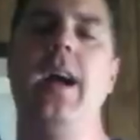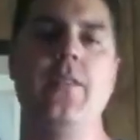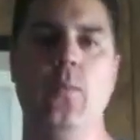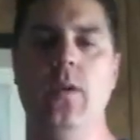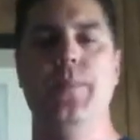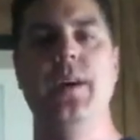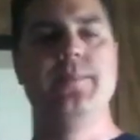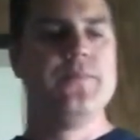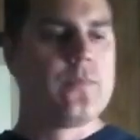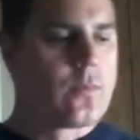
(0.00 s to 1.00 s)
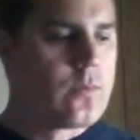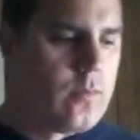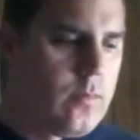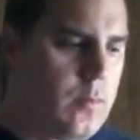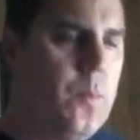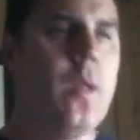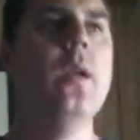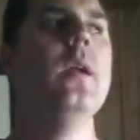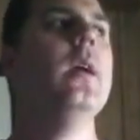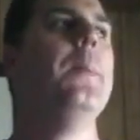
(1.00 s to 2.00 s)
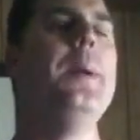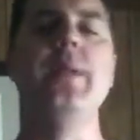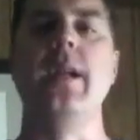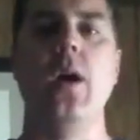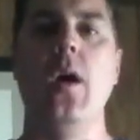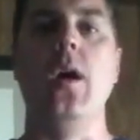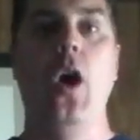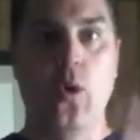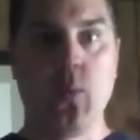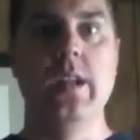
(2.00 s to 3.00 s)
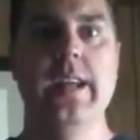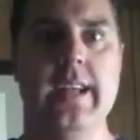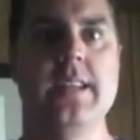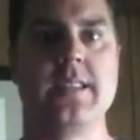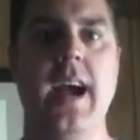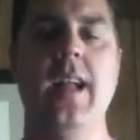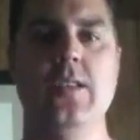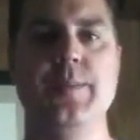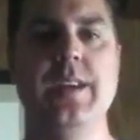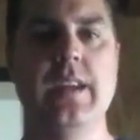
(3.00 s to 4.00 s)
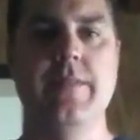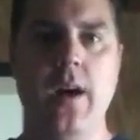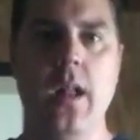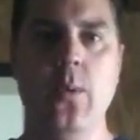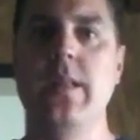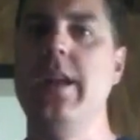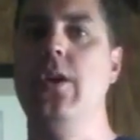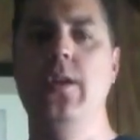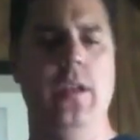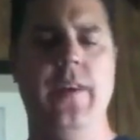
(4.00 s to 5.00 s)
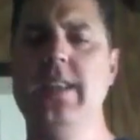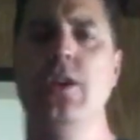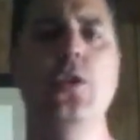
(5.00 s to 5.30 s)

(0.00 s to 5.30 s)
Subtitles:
everyone, but people that are really into Skylanders because they follow it. They know. If I tell you who